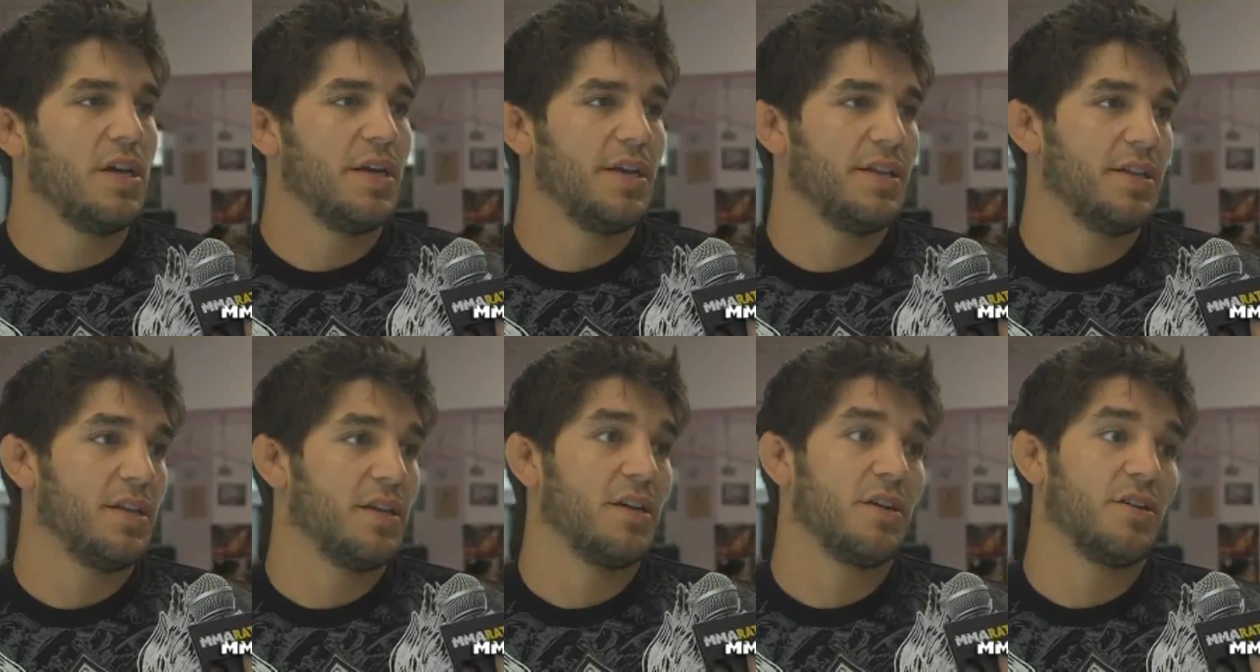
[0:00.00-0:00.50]

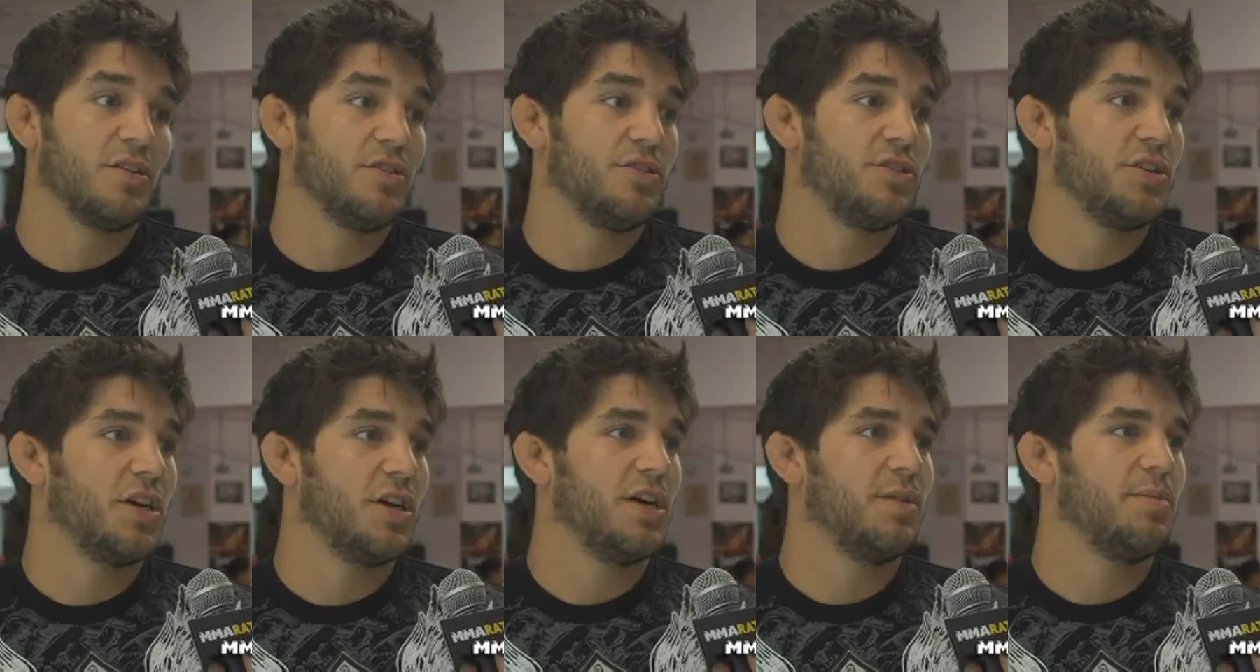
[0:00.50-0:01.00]
he did a good
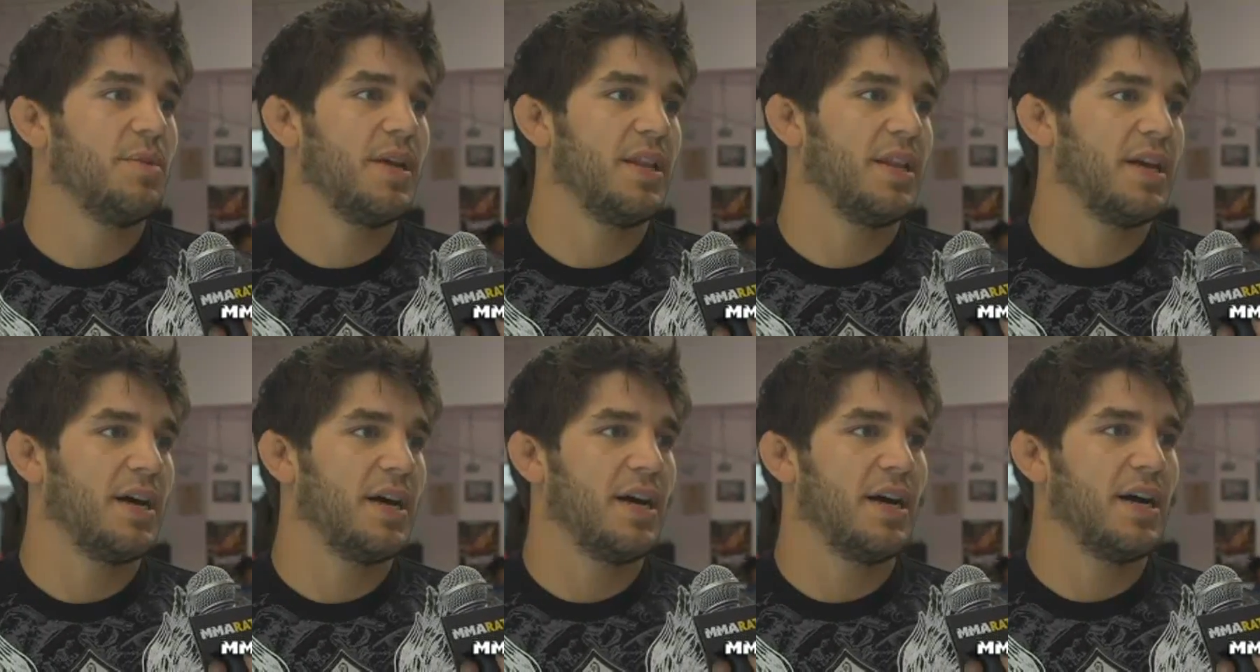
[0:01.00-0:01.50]
job,
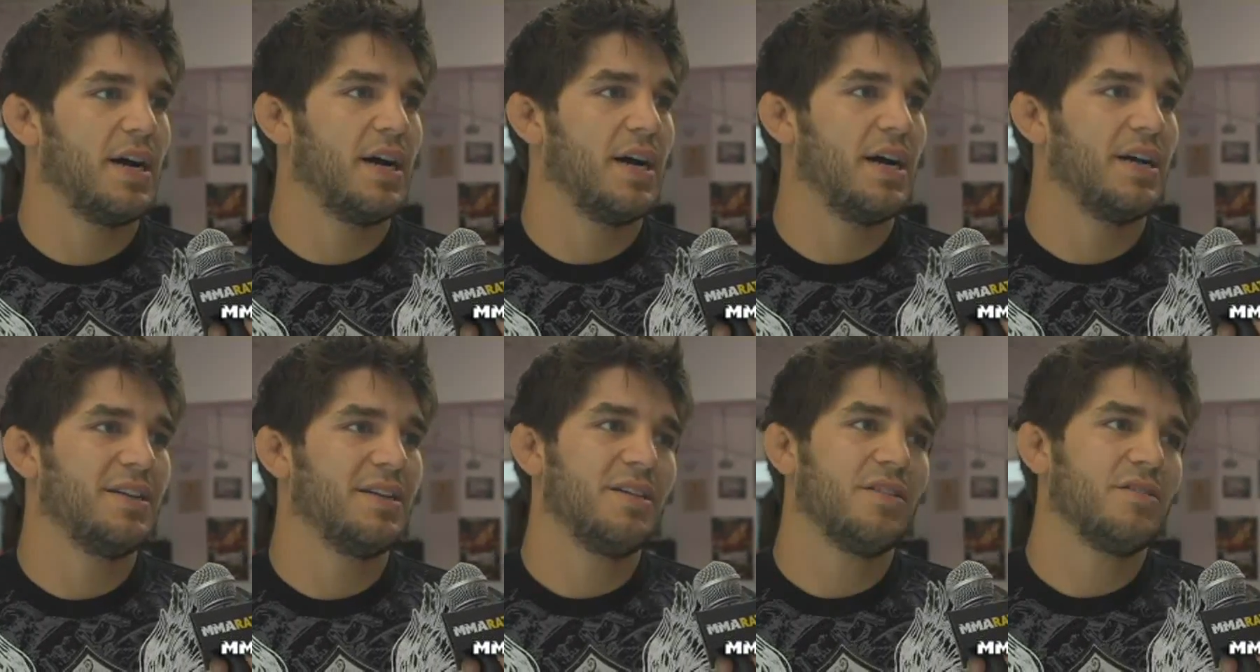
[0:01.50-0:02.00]
and
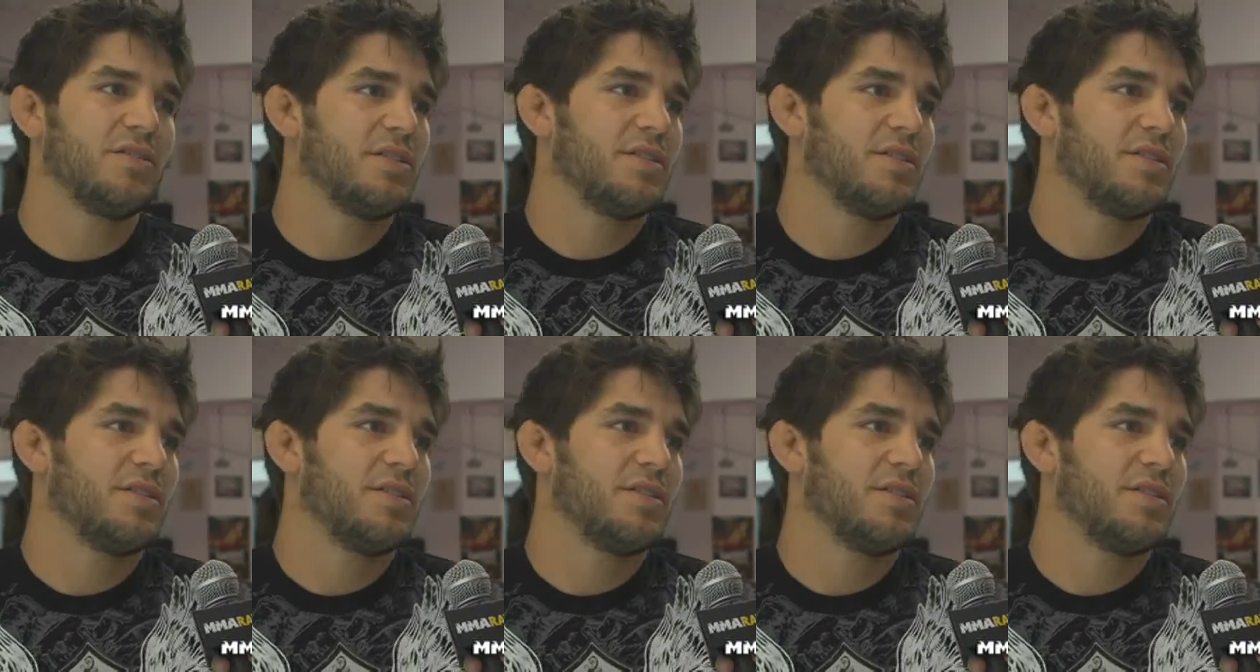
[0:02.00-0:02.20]
you know,